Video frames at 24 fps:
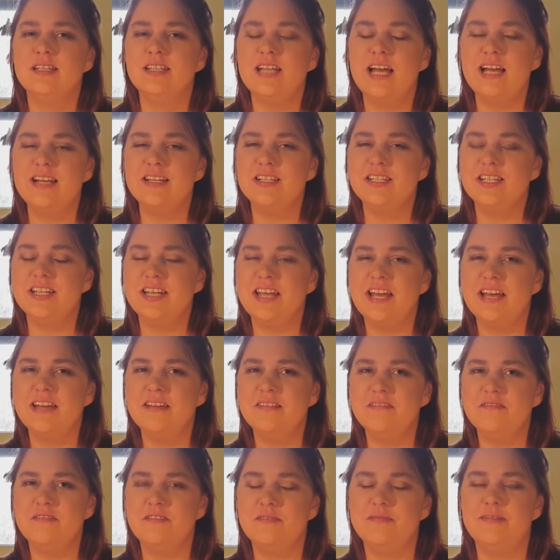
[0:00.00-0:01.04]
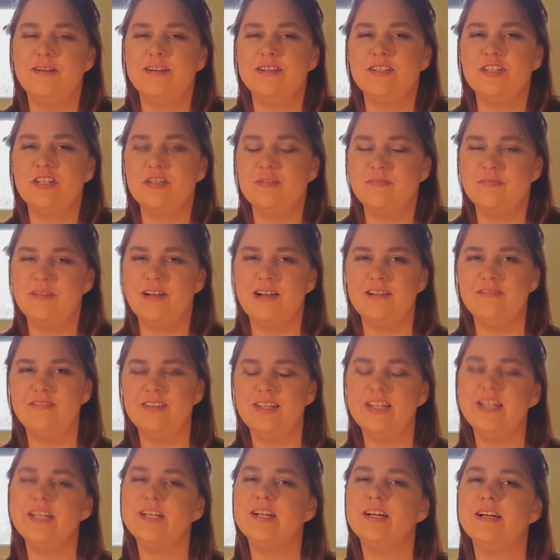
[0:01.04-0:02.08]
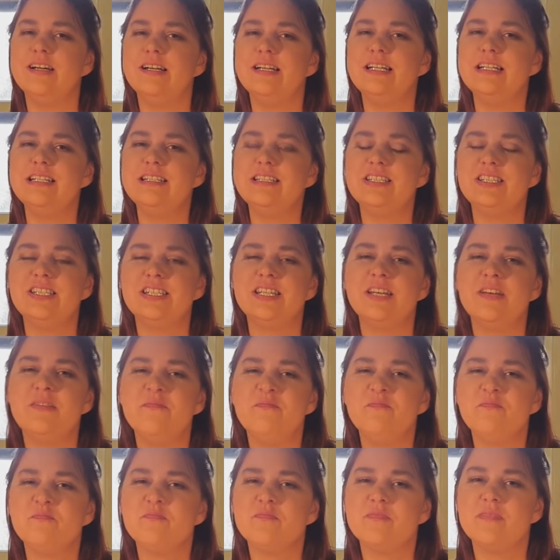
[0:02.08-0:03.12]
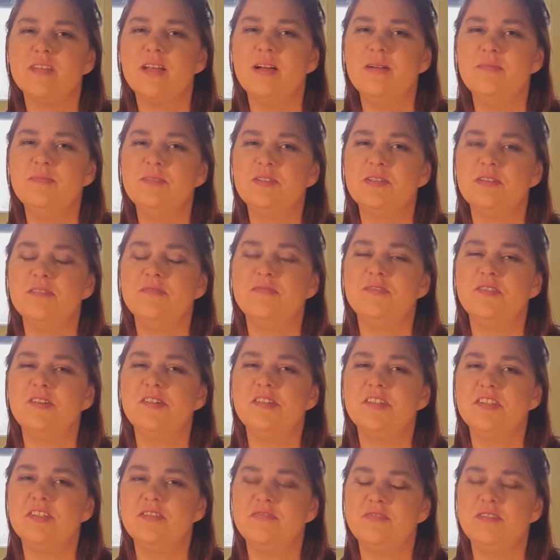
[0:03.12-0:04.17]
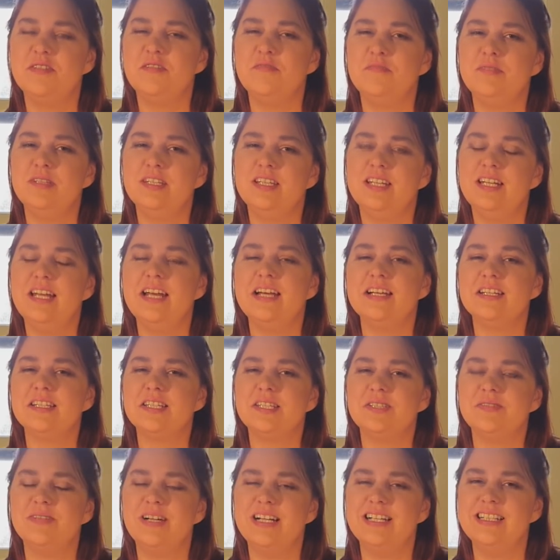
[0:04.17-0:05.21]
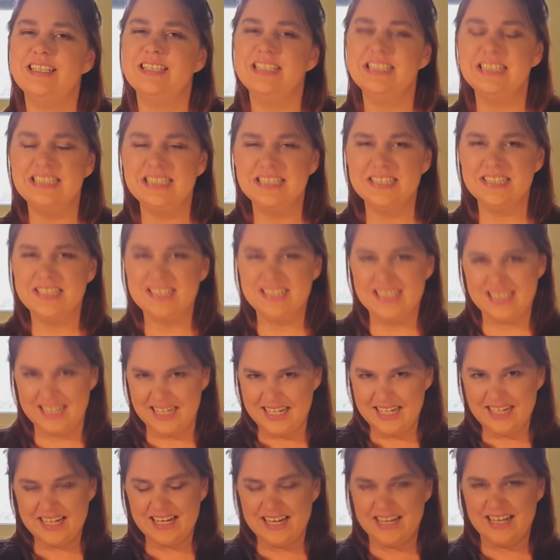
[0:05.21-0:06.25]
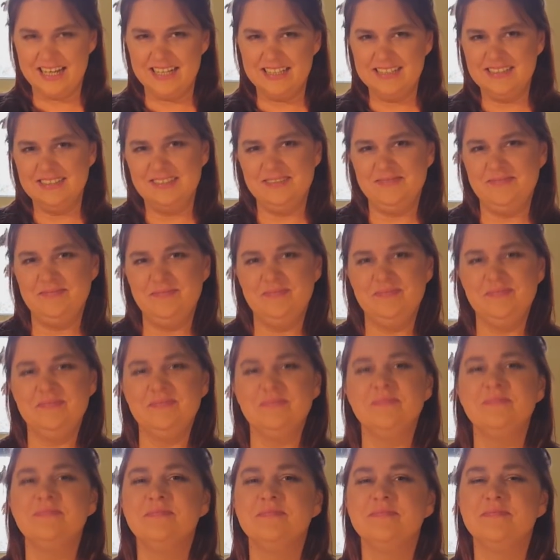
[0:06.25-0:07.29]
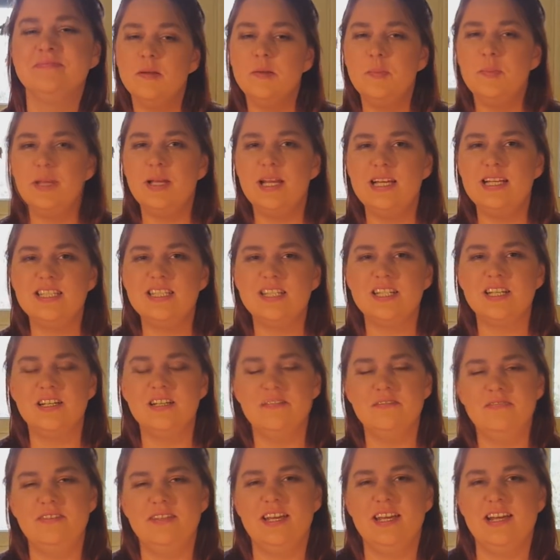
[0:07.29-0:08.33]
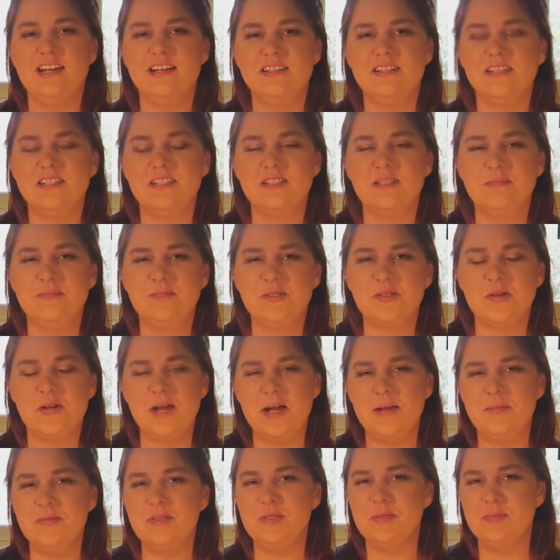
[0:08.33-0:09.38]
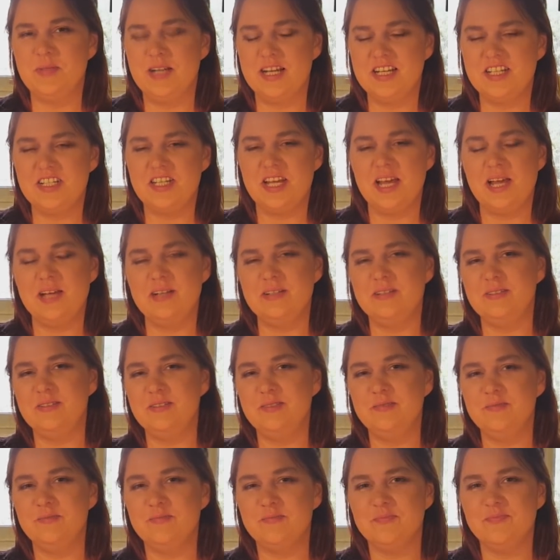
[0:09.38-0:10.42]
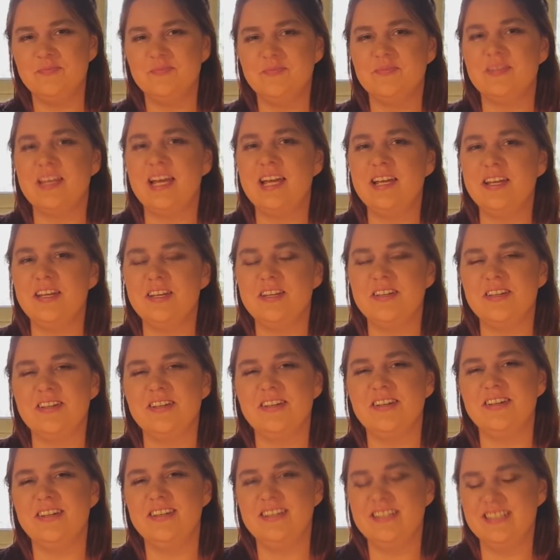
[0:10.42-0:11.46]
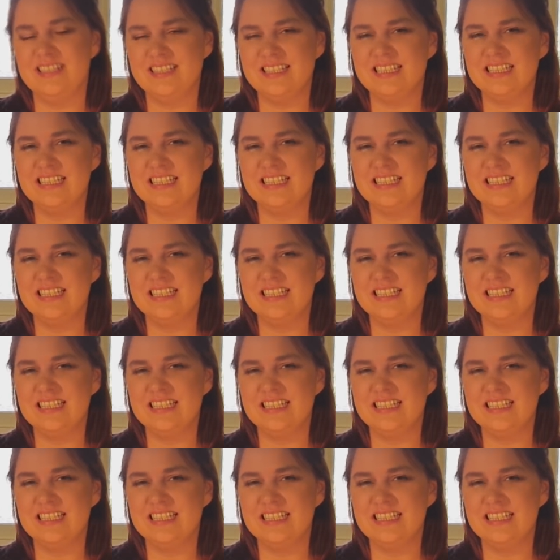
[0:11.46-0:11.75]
Thanks again for watching my videos. I'm looking forward to filming the next one. See ya. Please don't forget to subscribe to my channel. Thank you.